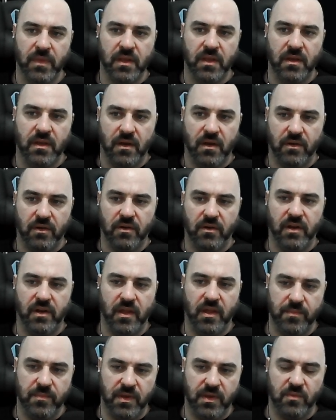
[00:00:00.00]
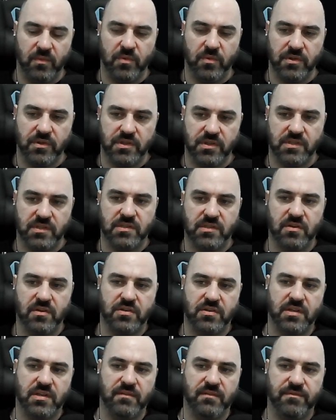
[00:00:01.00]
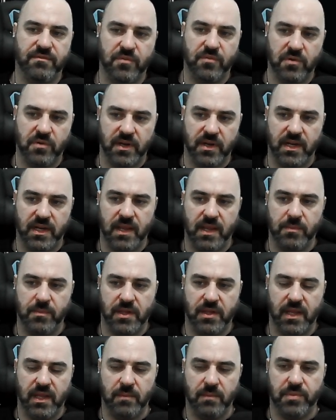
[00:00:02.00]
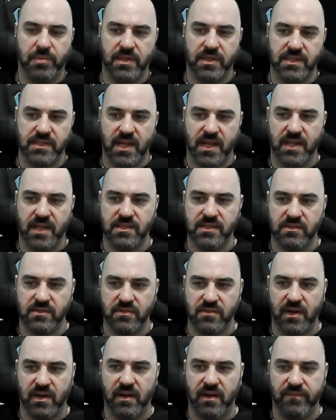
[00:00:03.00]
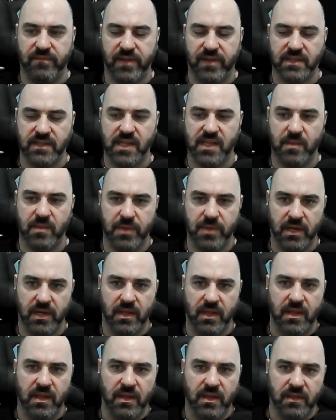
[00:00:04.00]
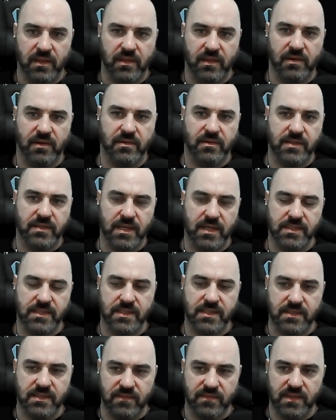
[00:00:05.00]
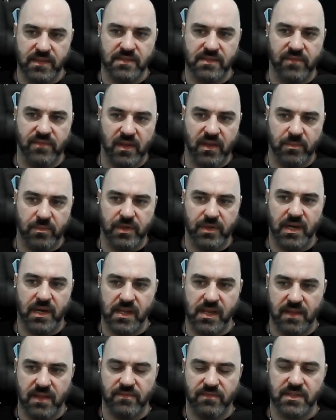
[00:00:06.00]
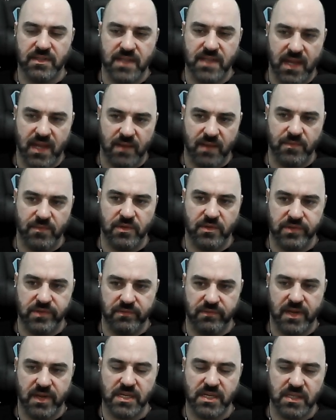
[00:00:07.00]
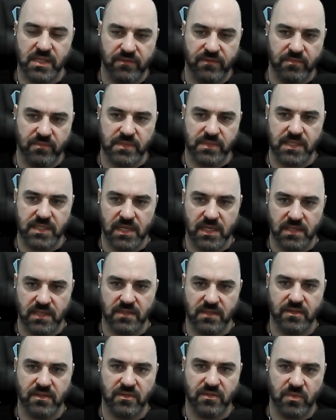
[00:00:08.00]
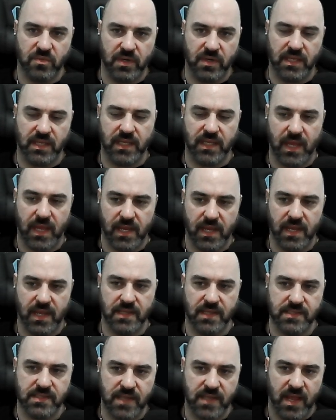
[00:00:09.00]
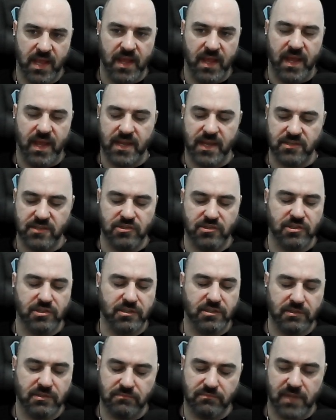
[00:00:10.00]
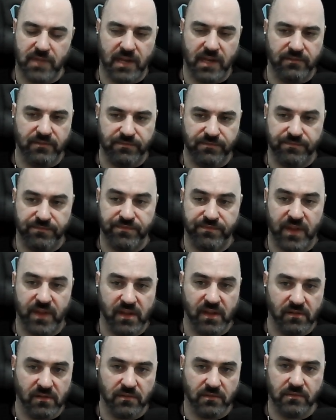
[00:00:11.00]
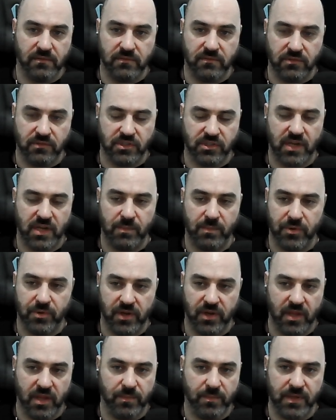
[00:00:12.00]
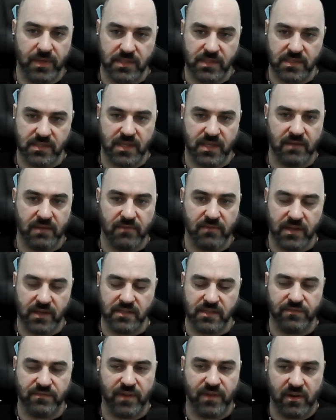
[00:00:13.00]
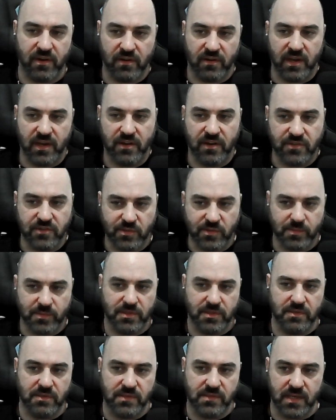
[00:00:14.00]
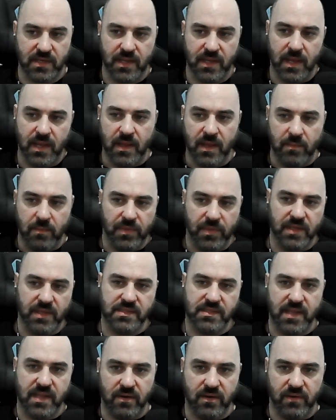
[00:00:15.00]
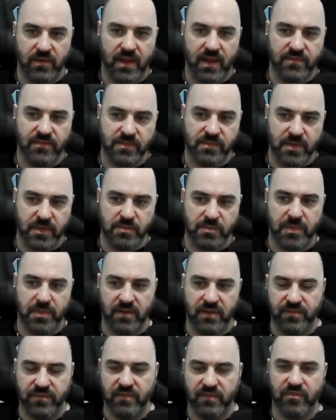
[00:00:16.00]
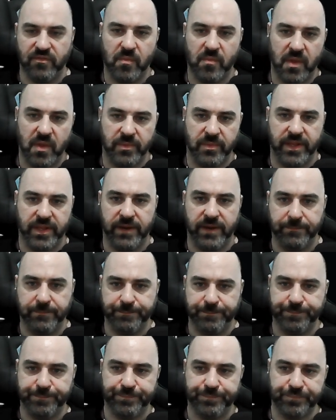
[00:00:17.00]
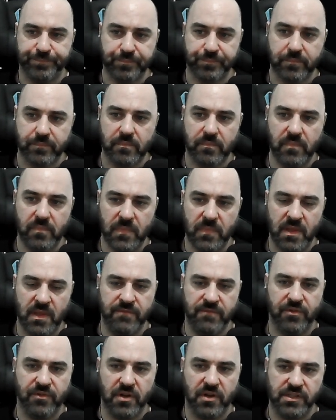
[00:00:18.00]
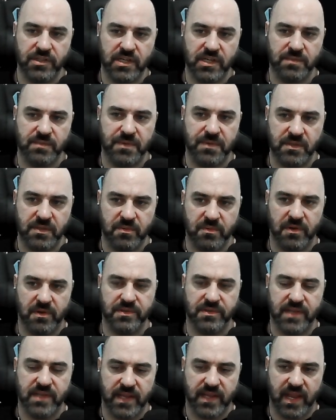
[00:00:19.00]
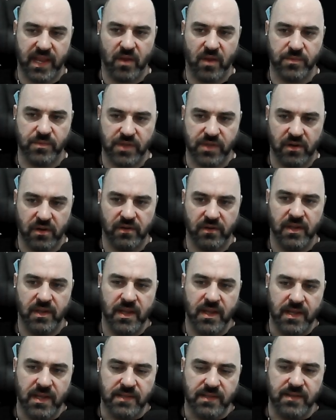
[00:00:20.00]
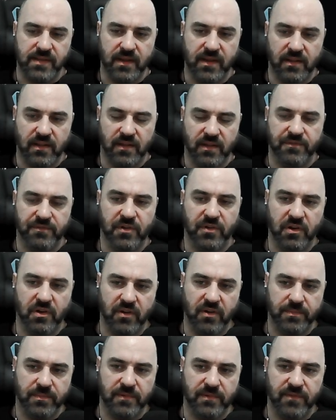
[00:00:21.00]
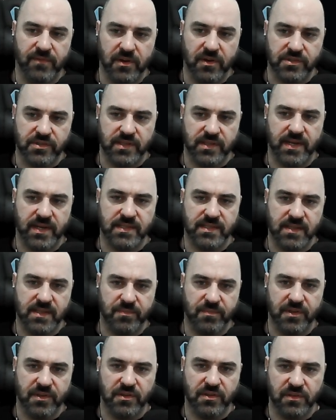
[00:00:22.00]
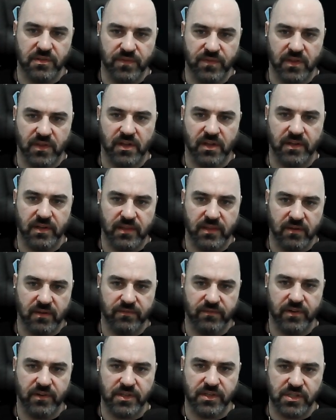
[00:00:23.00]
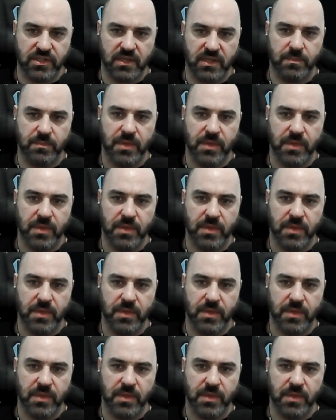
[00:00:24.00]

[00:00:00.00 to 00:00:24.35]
On our helmet, we're just searching for an Immolate plus Concentrated Effect helmet. There are dozens of these available at any given time, usually ranging from 10 to 20 Chaos, as just kind of failed Shaper helmets that Righteous Fire characters using, because they don't have as much benefit from Immolate. For our chest piece, we are using a Chaos Heart. Take a look for a corrupted version that has something useful on it. They're very cheap.